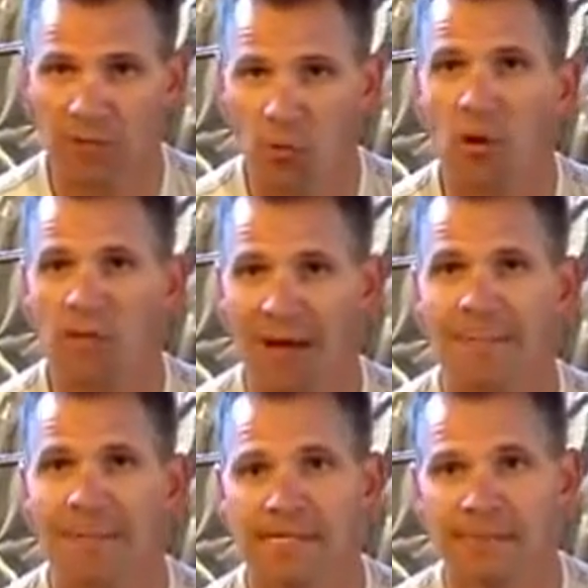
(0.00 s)
4,
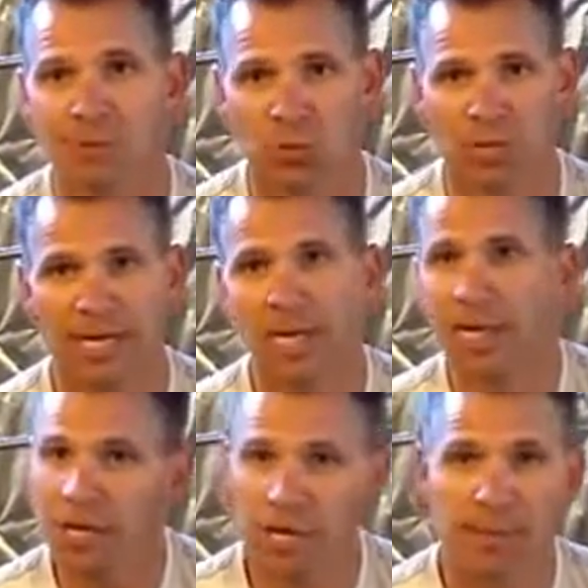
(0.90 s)
5 minutes in between,
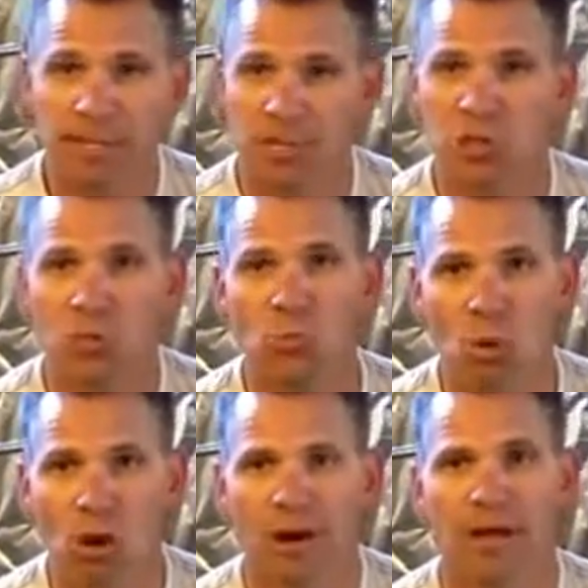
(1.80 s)
you're going to be able to do
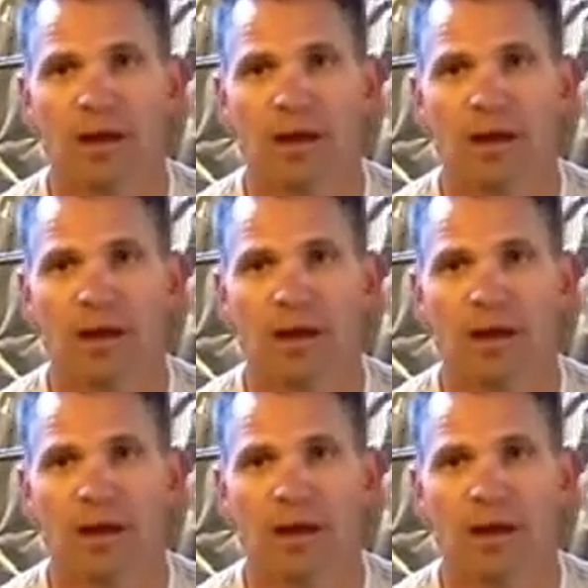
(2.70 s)
more.